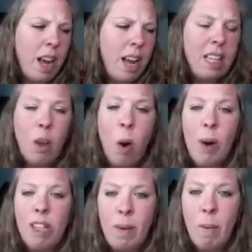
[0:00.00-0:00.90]
It's
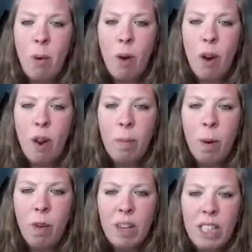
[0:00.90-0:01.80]
always important, but
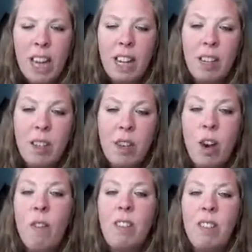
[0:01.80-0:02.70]
obviously in
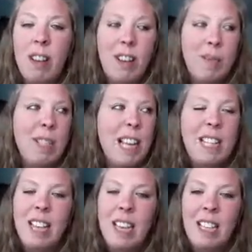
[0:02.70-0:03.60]
current
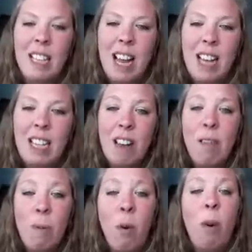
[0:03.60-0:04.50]
circumstances, it's
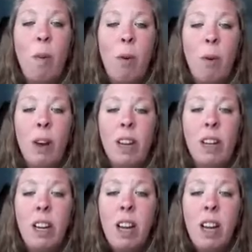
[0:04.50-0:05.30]
even more important.